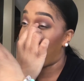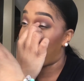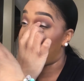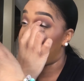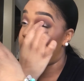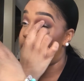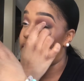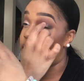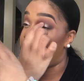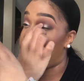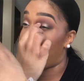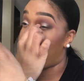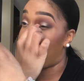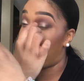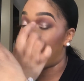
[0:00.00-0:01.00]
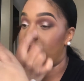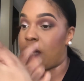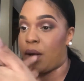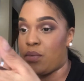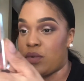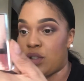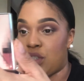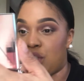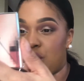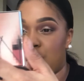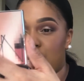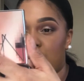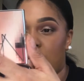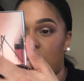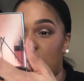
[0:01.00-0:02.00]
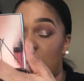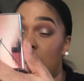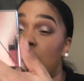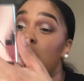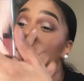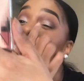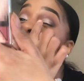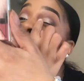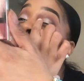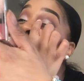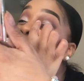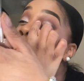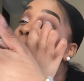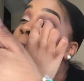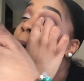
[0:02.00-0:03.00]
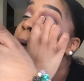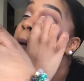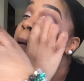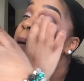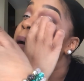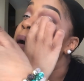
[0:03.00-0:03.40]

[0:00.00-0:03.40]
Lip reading: I love that color. That one's Shooting Star.